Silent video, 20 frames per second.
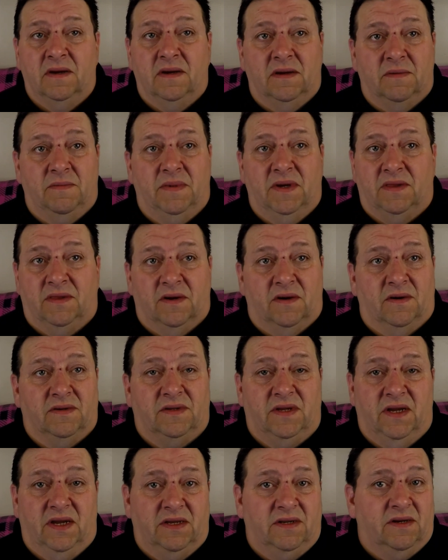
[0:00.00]
could be
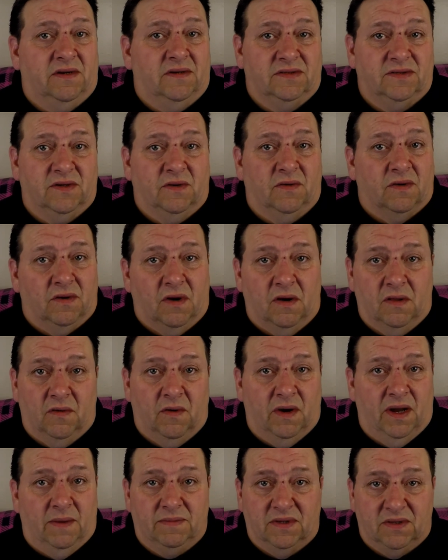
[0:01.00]
13 years old all the
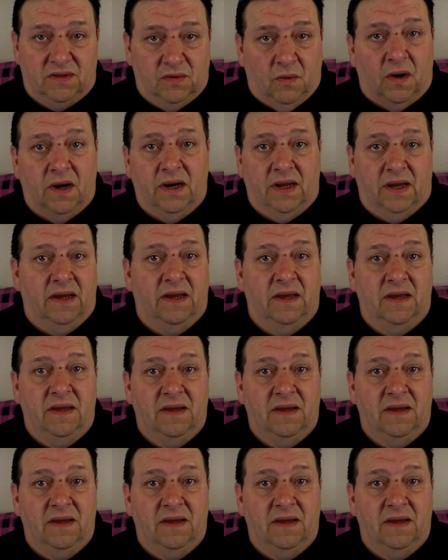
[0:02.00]
way up to 20.